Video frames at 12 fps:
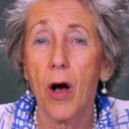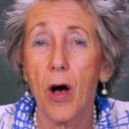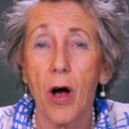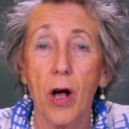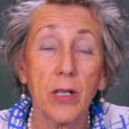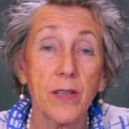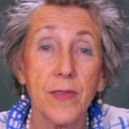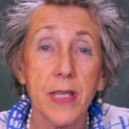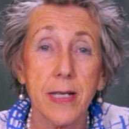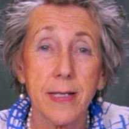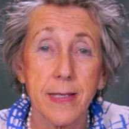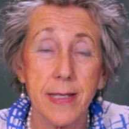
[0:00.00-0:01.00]
All of
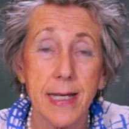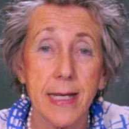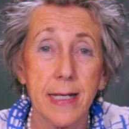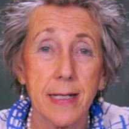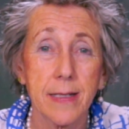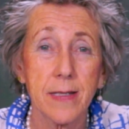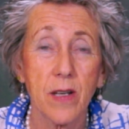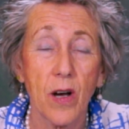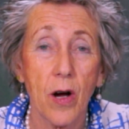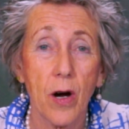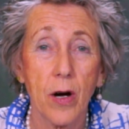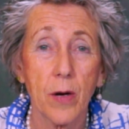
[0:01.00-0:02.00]
these things
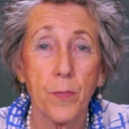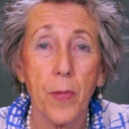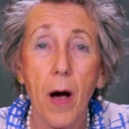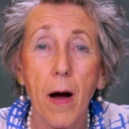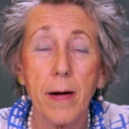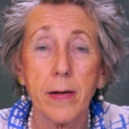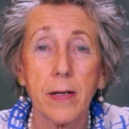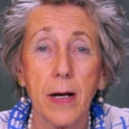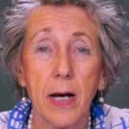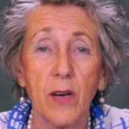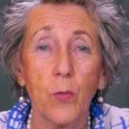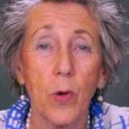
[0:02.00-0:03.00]
are part
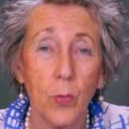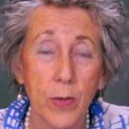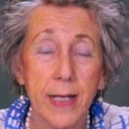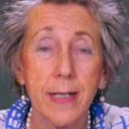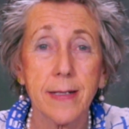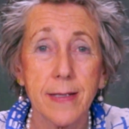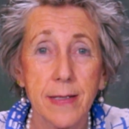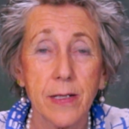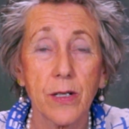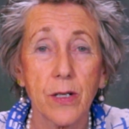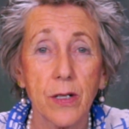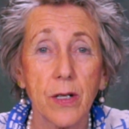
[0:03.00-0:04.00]
of what we
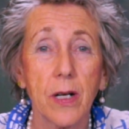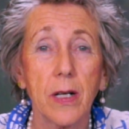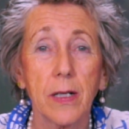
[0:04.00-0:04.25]
consider